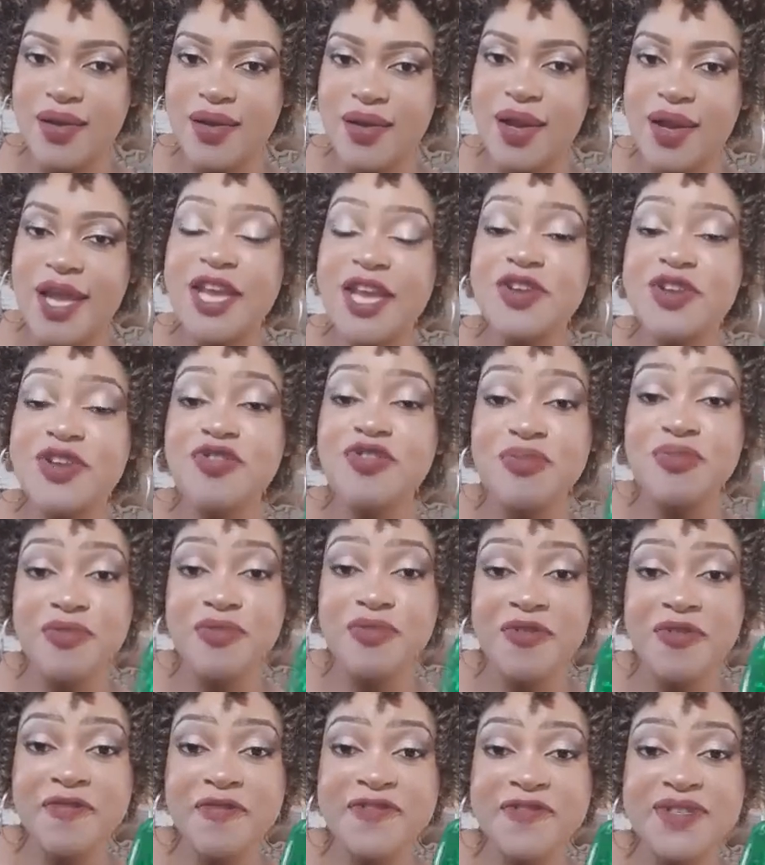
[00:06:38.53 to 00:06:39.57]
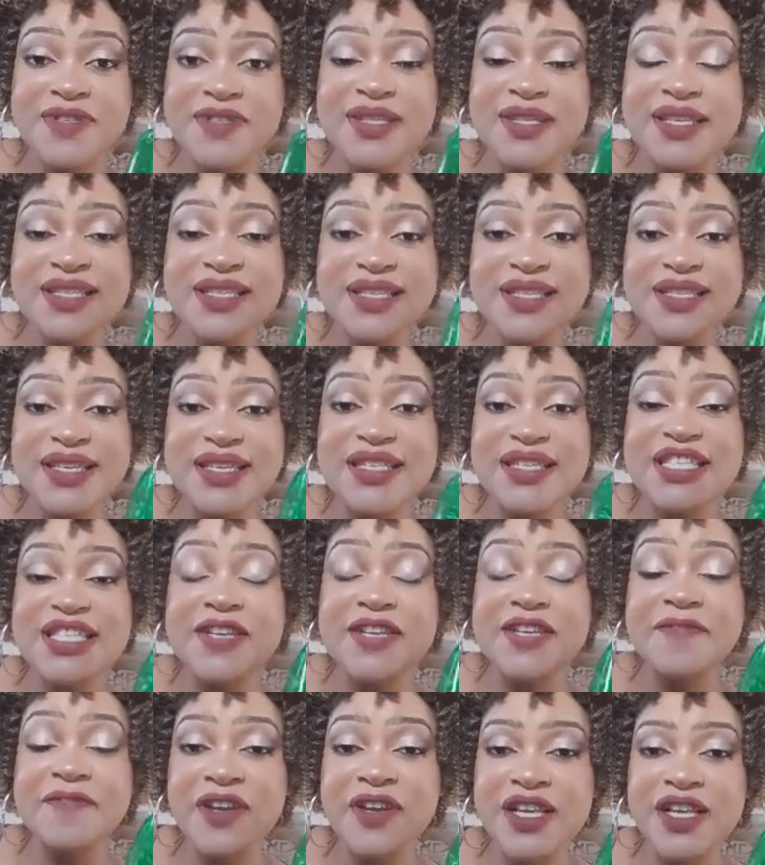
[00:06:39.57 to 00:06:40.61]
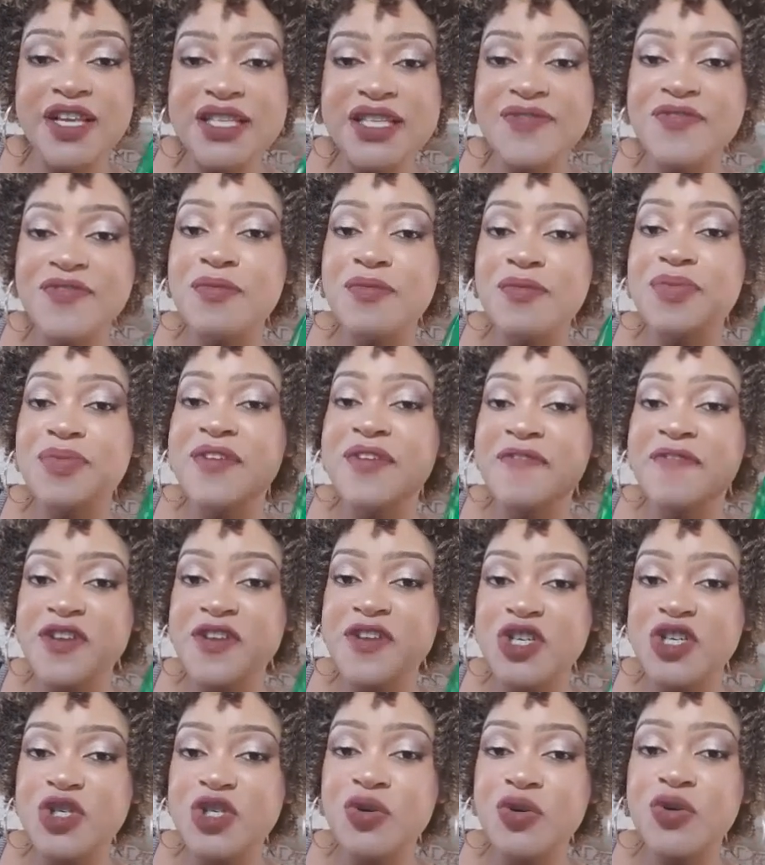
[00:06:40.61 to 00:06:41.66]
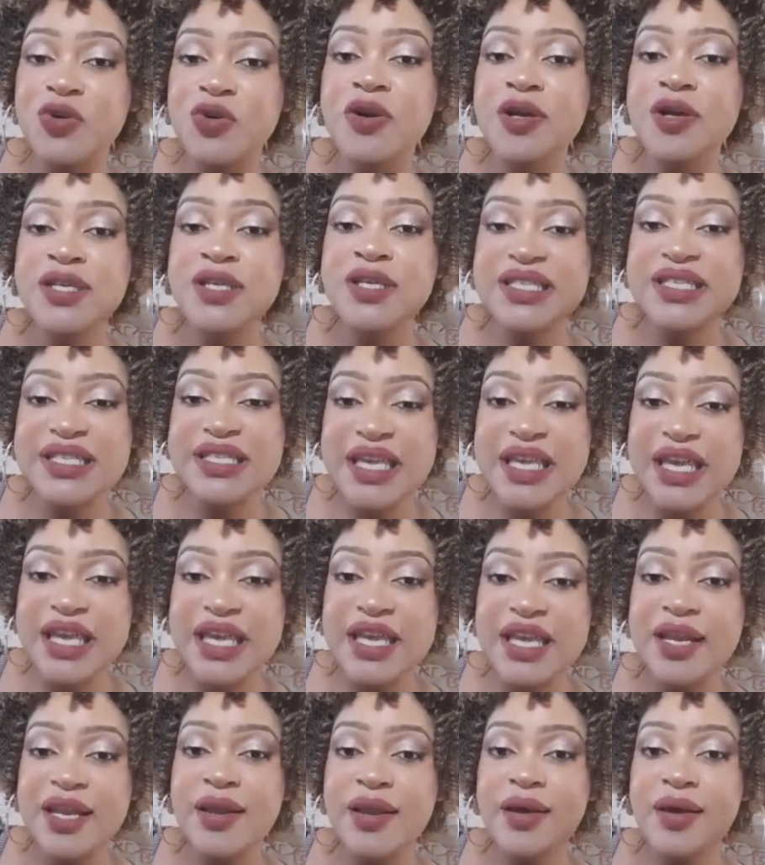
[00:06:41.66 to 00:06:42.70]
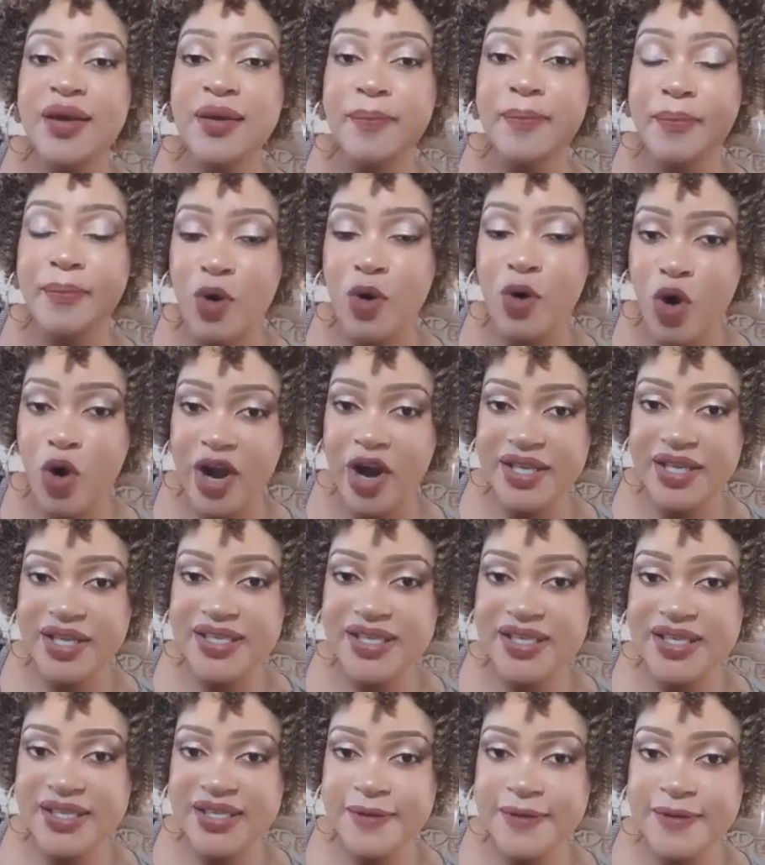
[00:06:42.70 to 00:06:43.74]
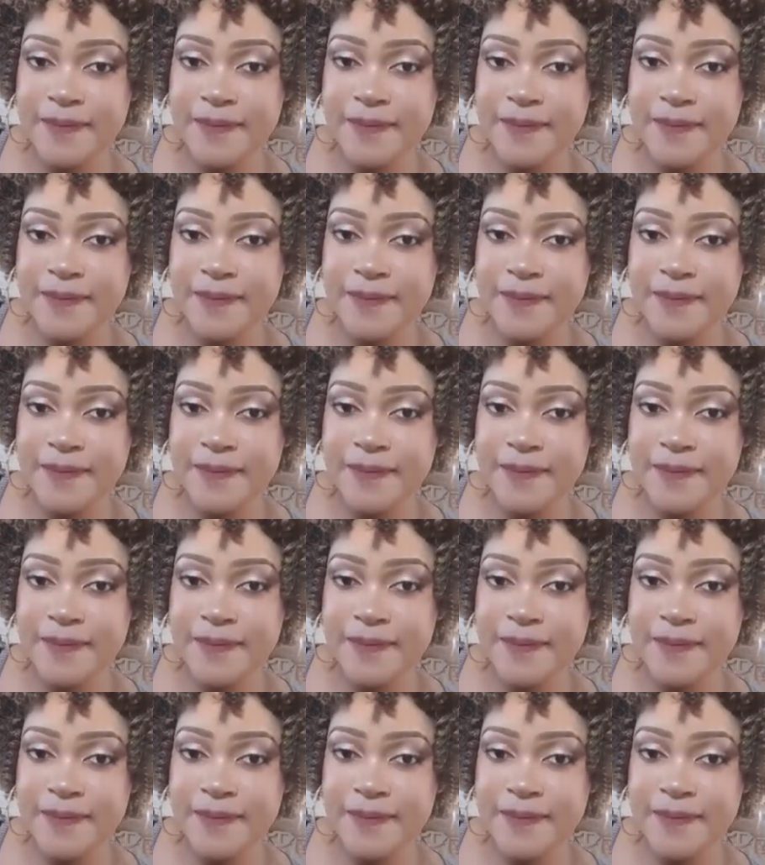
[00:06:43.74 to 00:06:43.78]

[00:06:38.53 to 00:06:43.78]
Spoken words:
It removes the sensitiveness from the facial skin pores.